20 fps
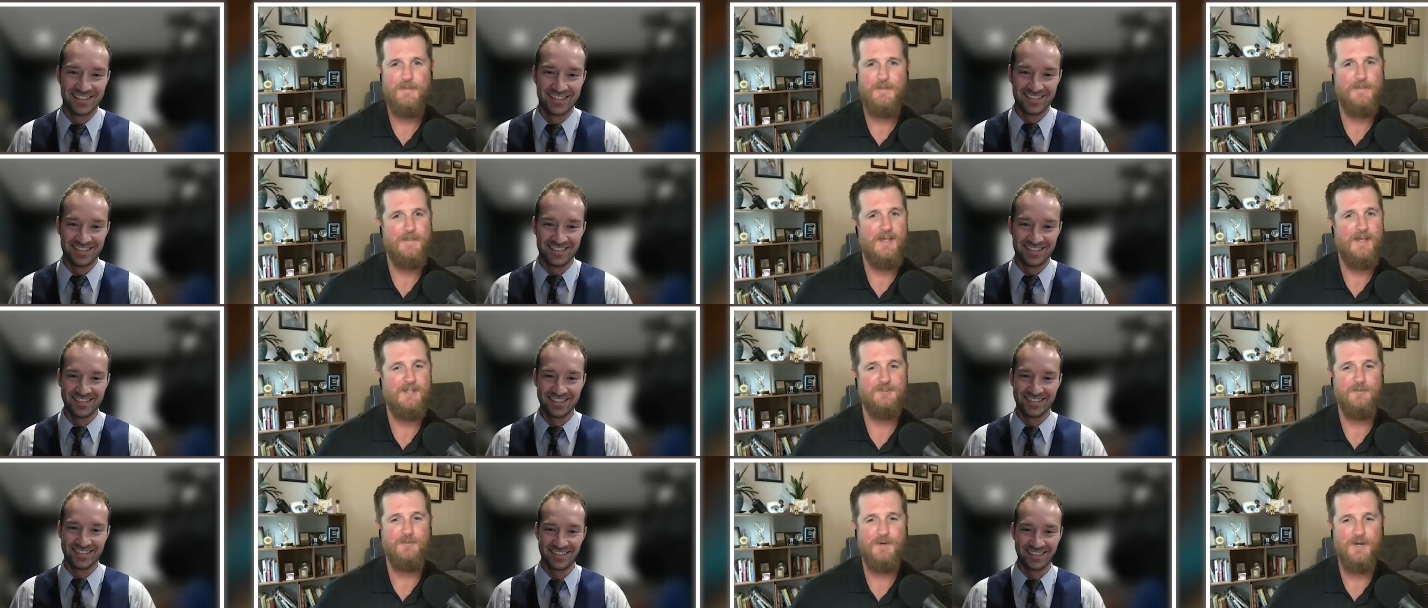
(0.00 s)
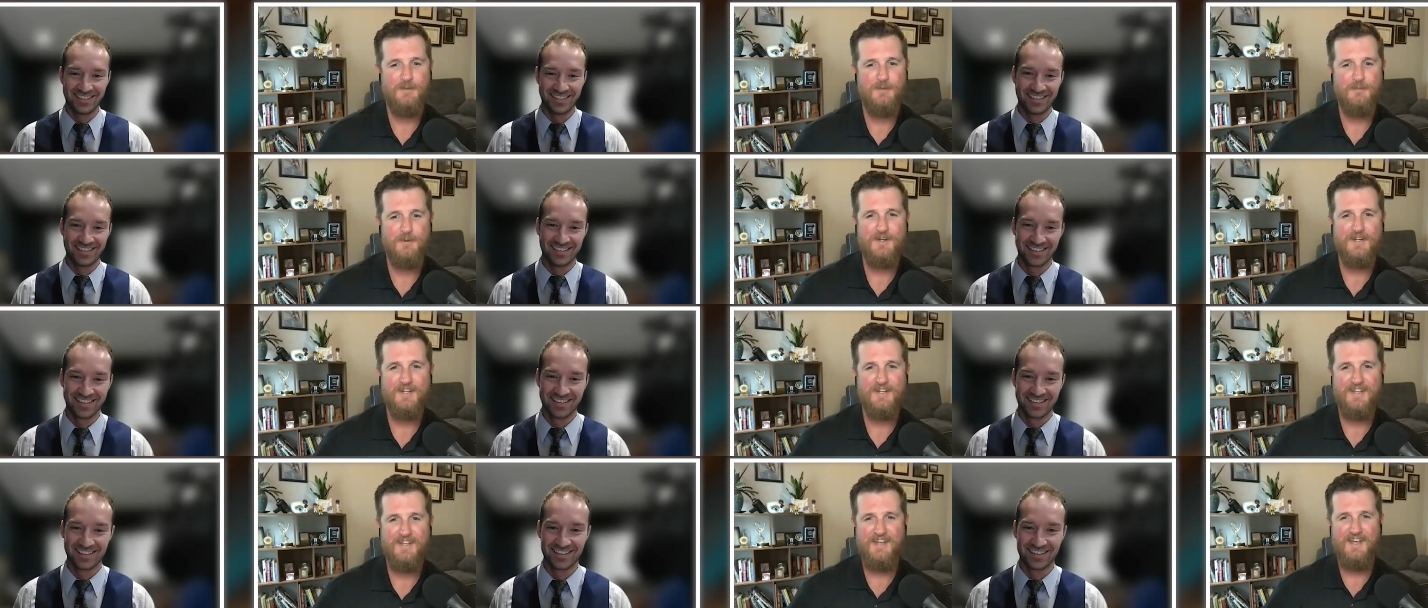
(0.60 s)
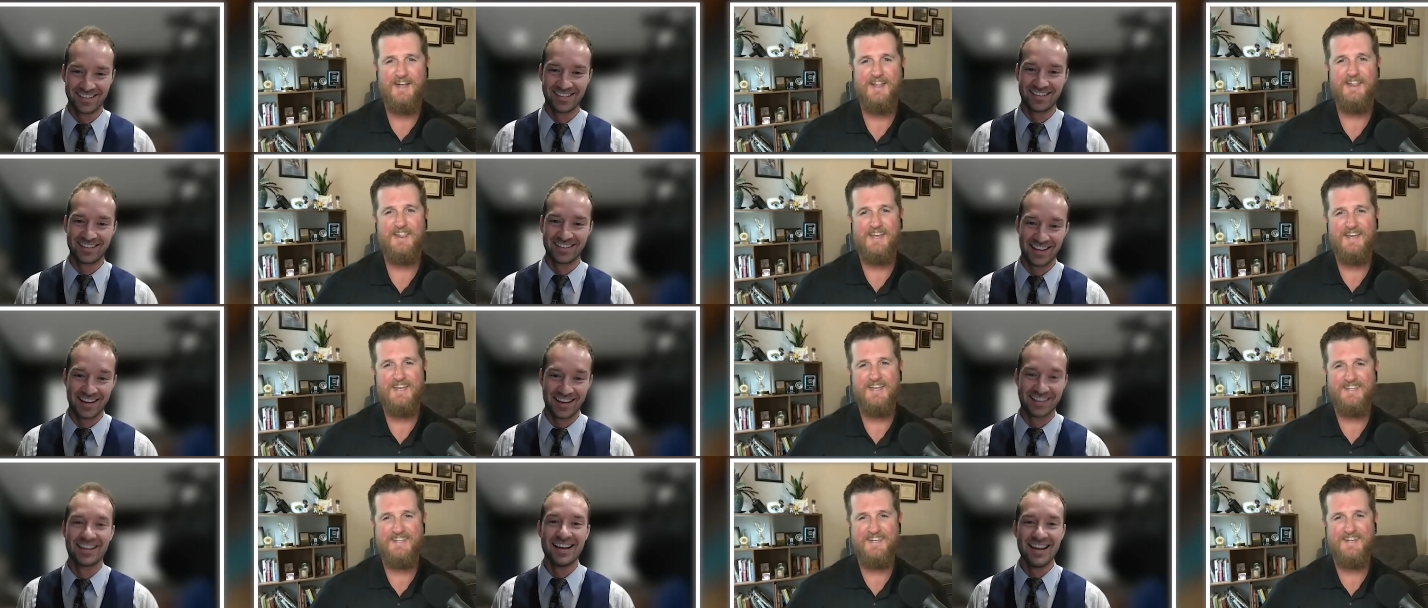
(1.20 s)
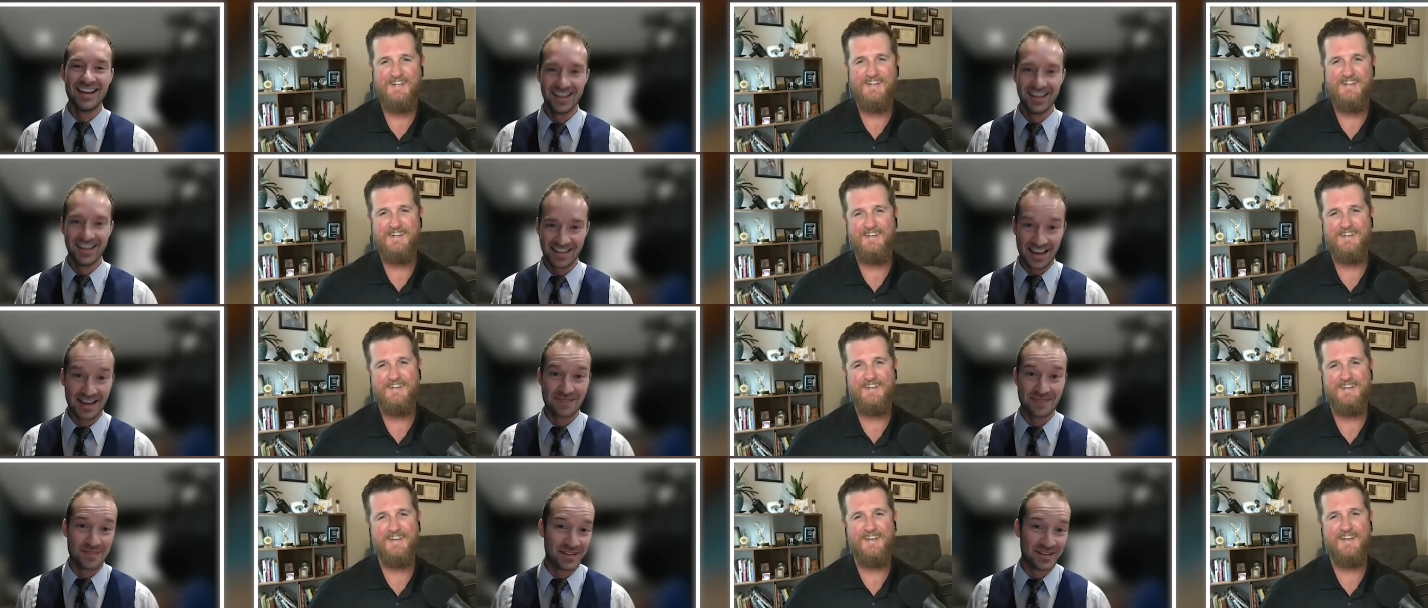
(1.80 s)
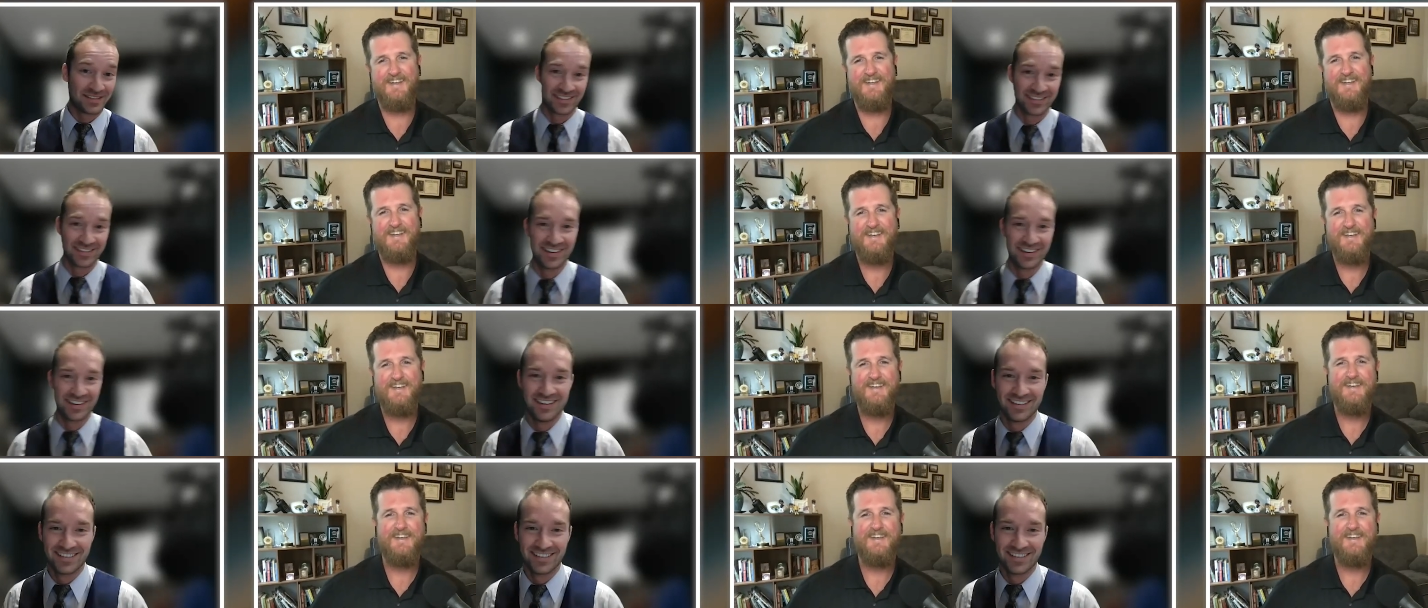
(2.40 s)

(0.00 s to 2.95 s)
Speaker 1: That's the way to put it.
Speaker 2: yeah. yeah, basically.